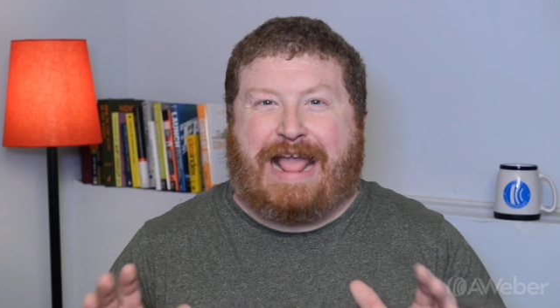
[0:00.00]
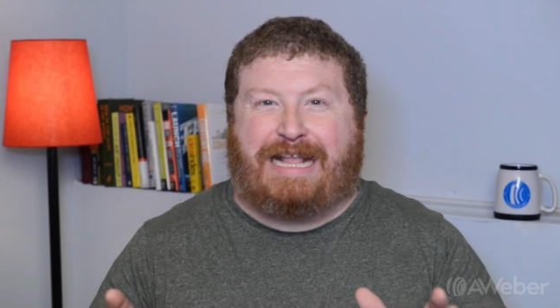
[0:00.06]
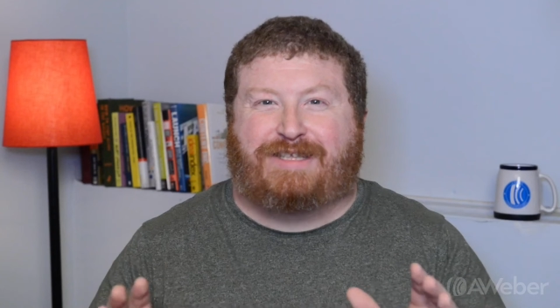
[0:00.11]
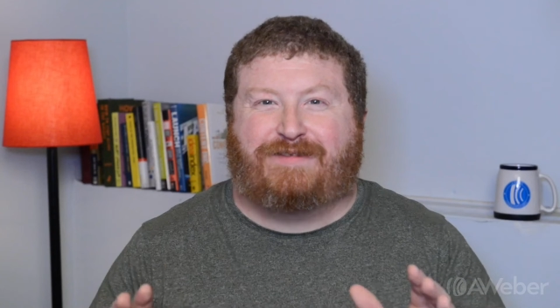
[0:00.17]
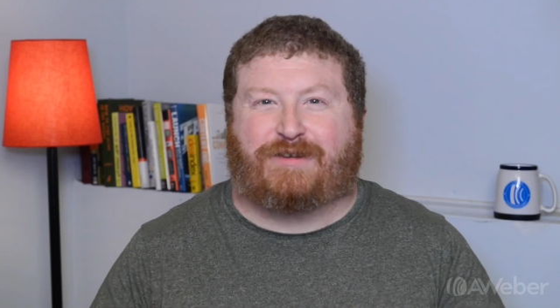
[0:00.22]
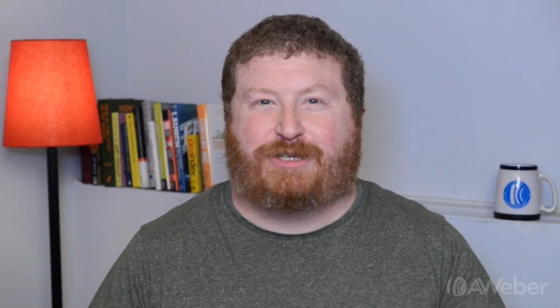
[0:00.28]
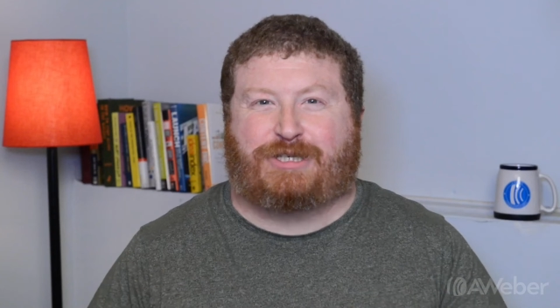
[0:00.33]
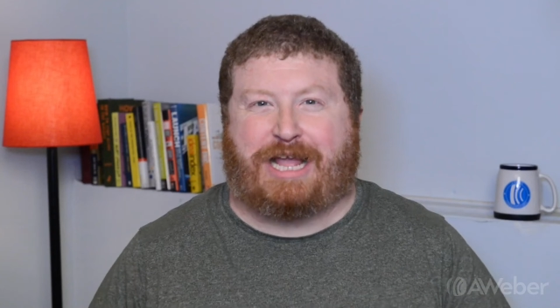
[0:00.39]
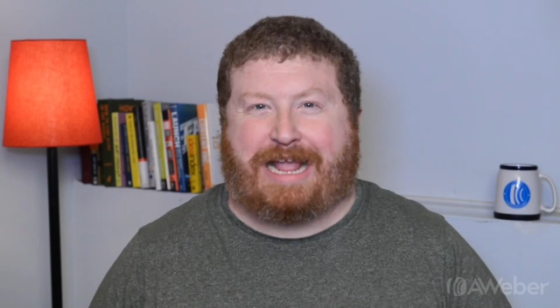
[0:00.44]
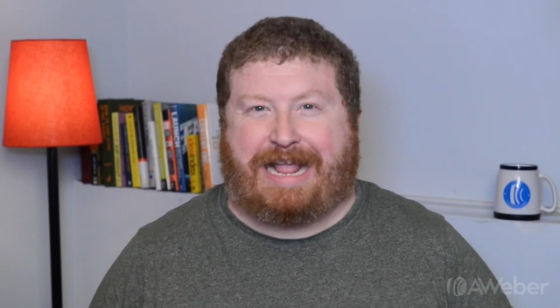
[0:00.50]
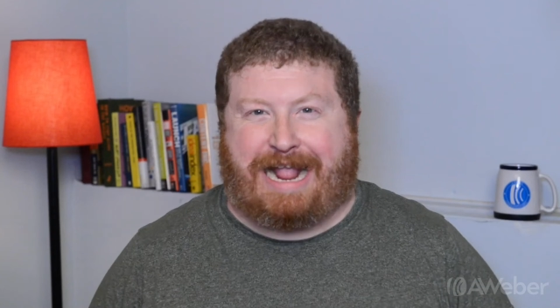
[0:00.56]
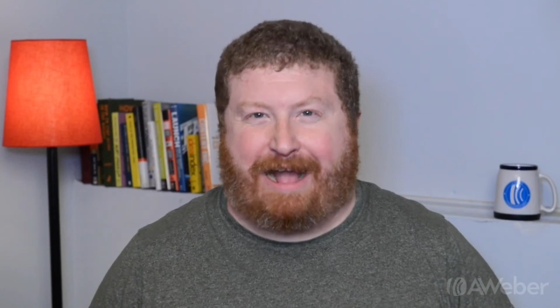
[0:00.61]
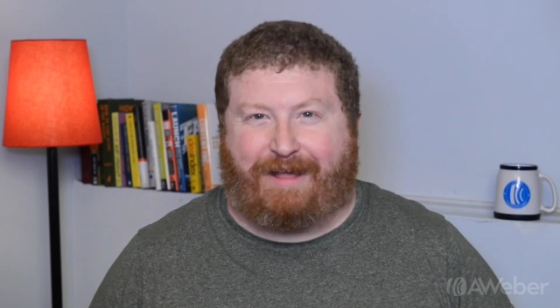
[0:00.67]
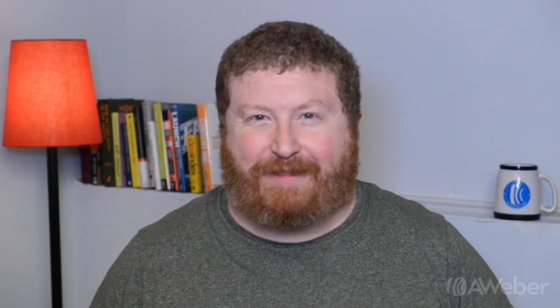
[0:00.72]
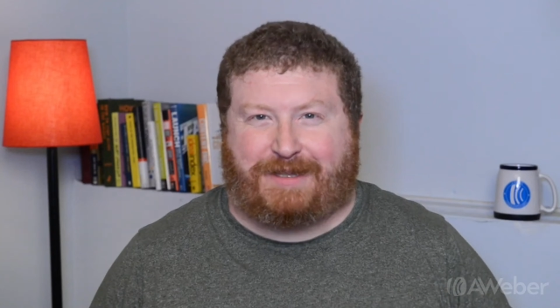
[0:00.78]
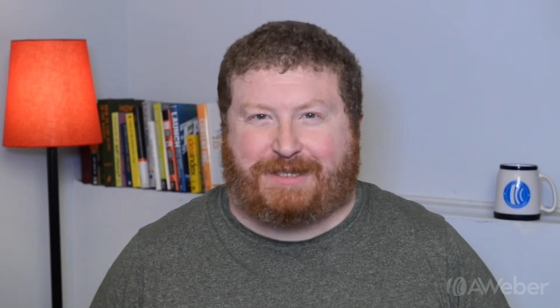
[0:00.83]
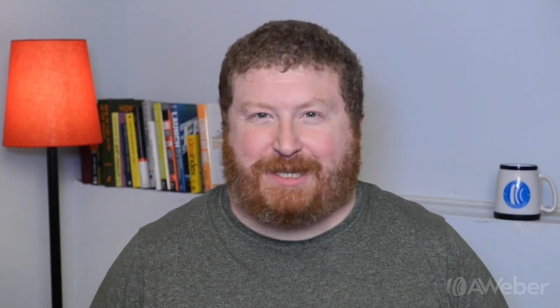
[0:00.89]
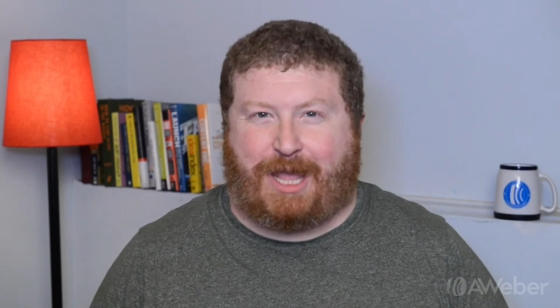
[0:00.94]
Thanks for checking
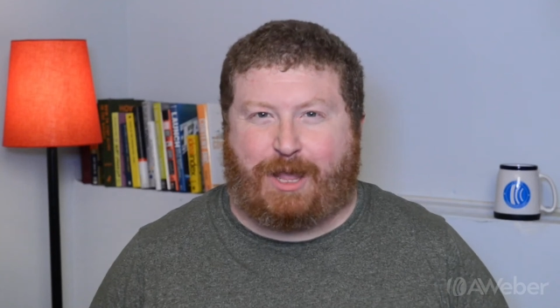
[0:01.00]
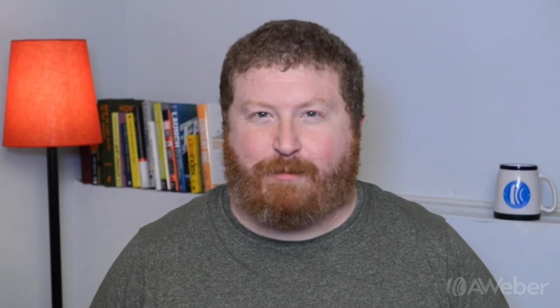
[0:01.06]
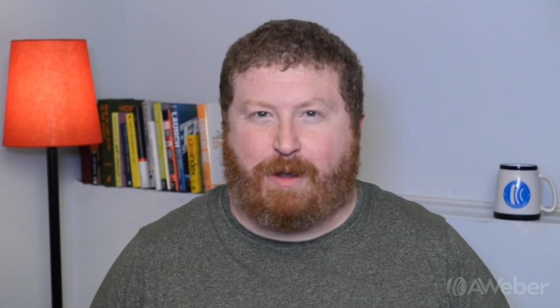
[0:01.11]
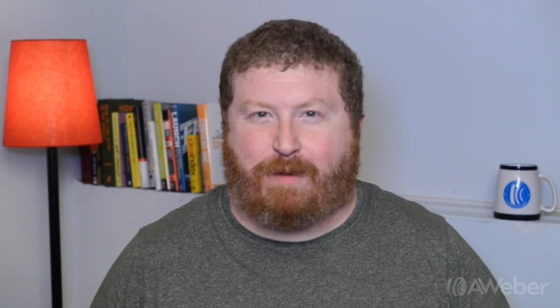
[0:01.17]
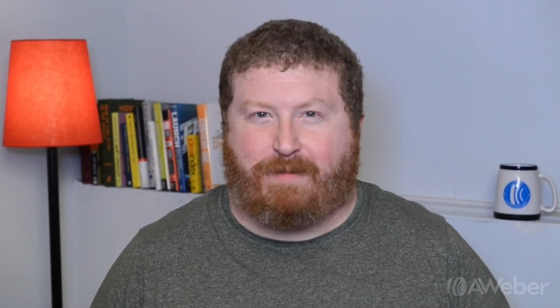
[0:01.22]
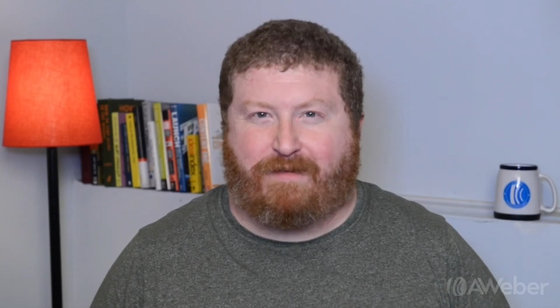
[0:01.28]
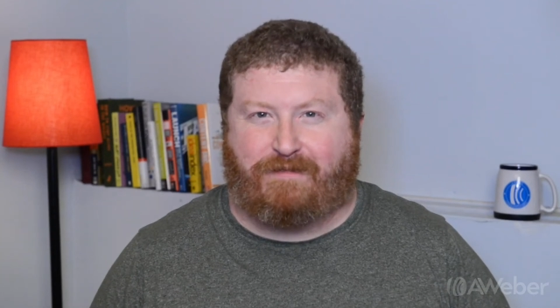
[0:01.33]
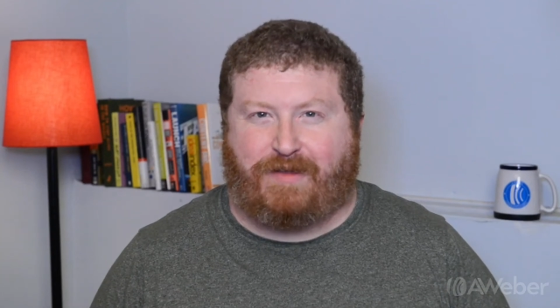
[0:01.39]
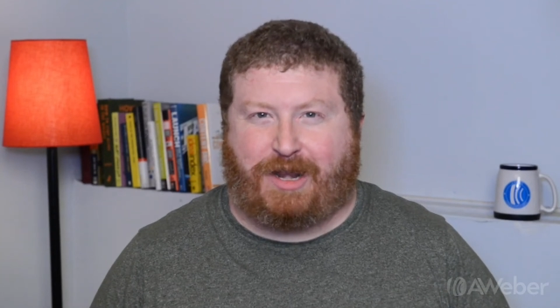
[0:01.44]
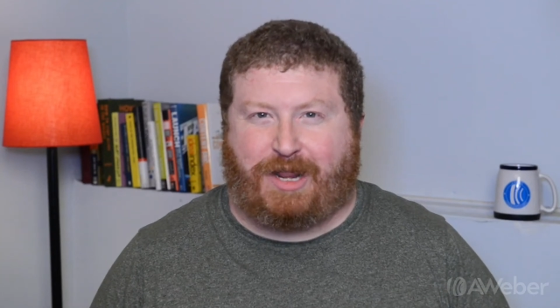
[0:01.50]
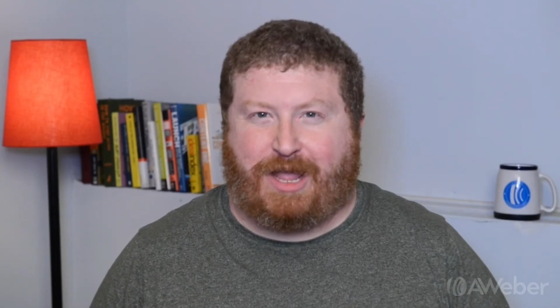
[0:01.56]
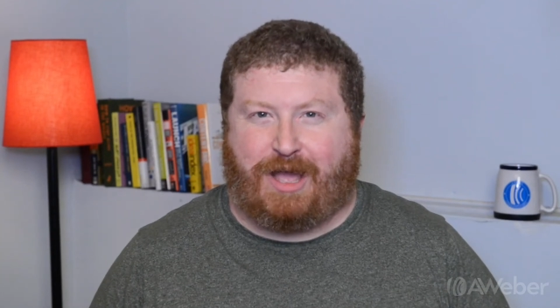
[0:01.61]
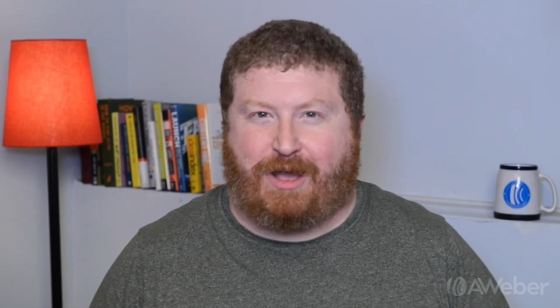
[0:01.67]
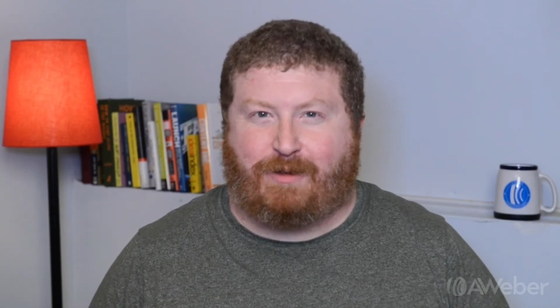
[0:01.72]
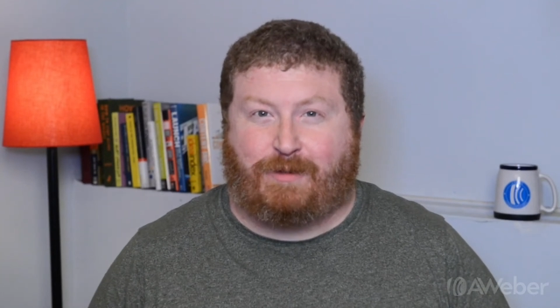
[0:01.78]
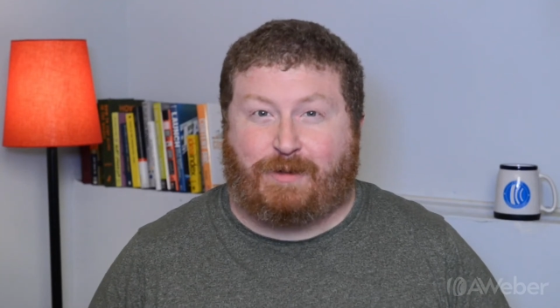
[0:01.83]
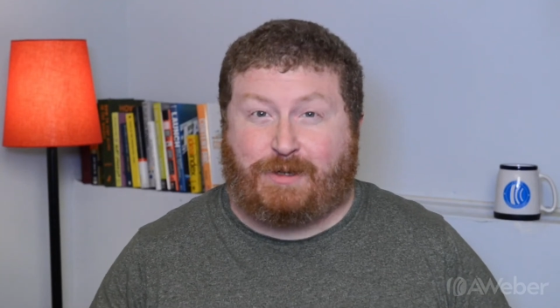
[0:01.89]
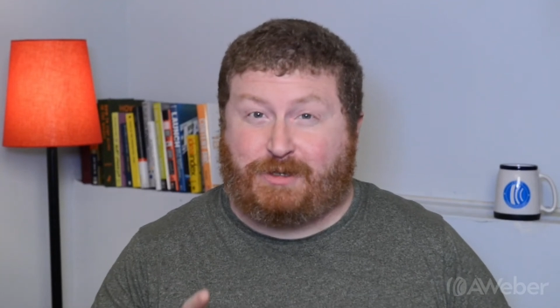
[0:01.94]
out this AWeber
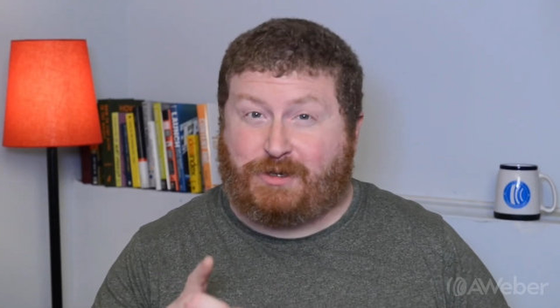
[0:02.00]
video.